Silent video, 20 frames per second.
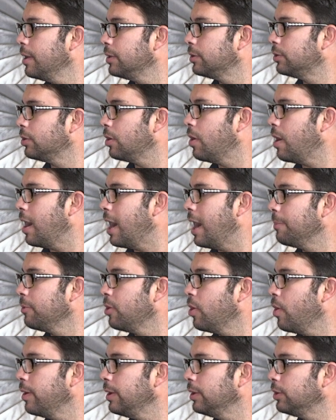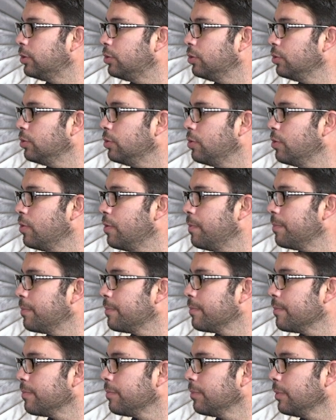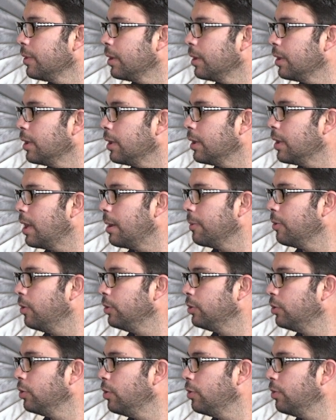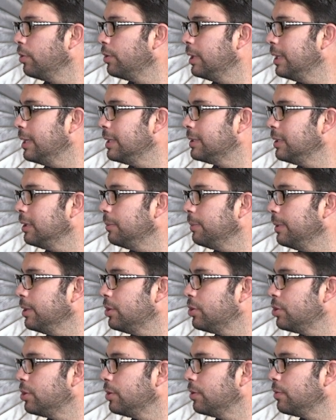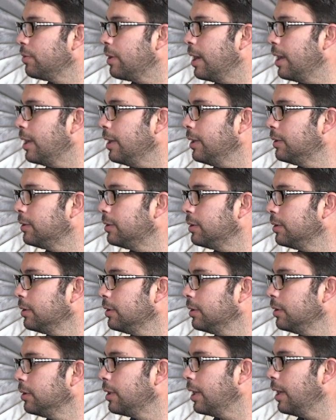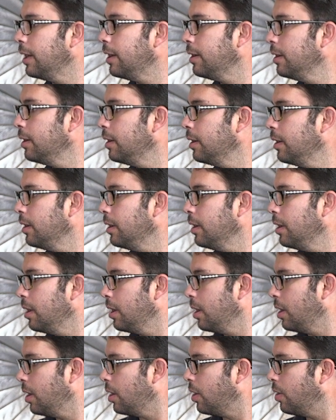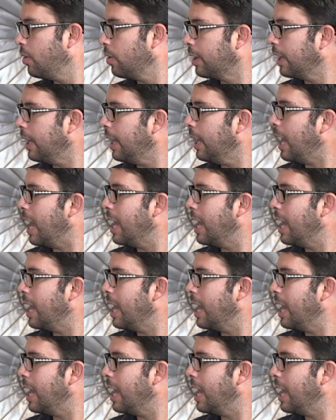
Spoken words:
So I'm going to go to this image right there, okay?